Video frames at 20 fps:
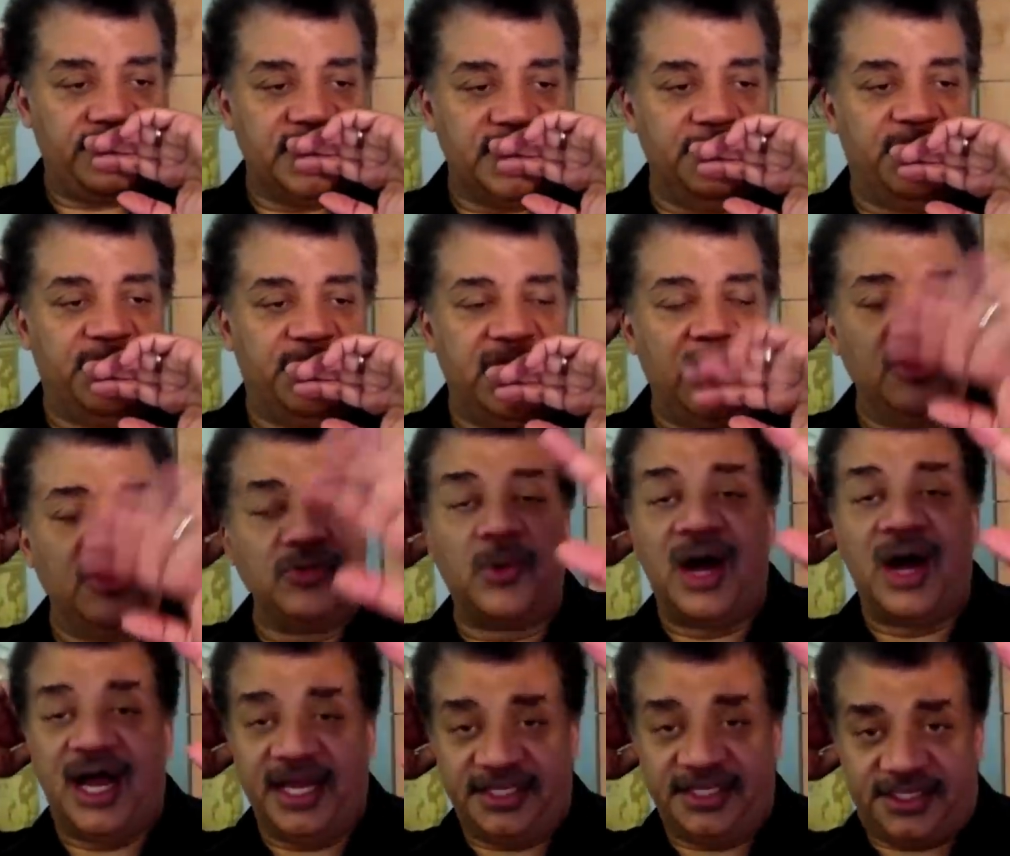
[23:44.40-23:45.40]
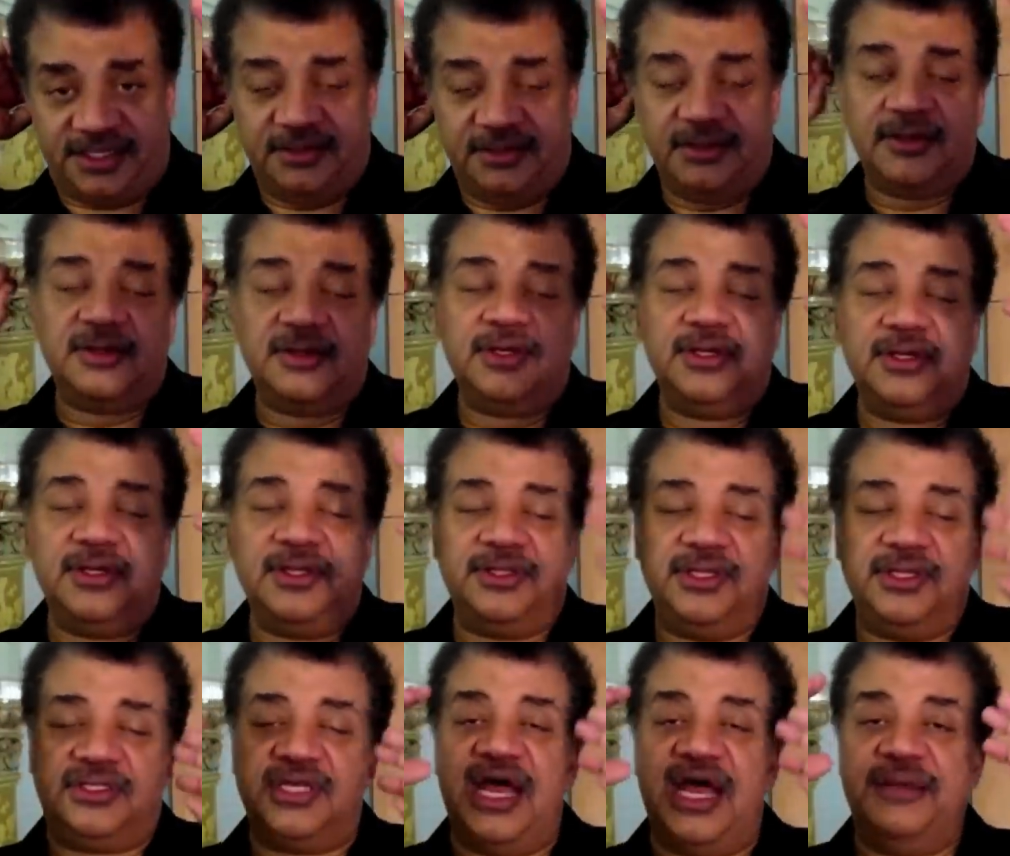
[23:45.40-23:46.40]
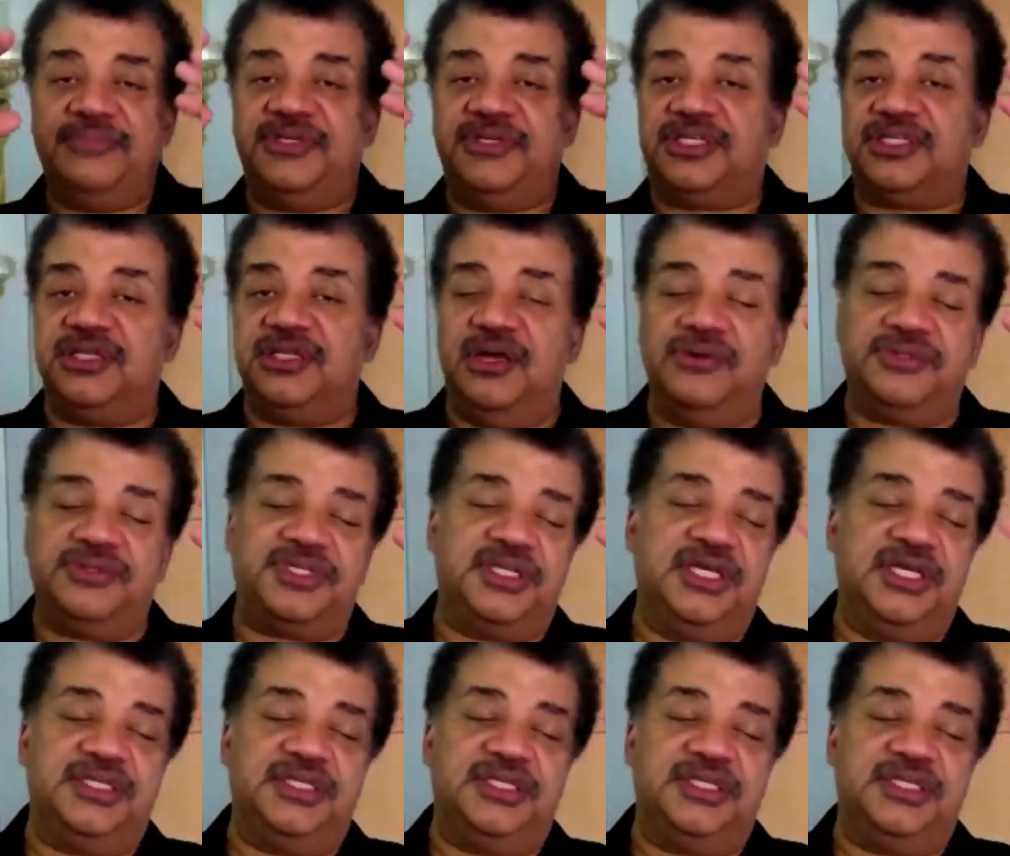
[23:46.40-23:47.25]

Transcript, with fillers: but otherwise, the time just slows.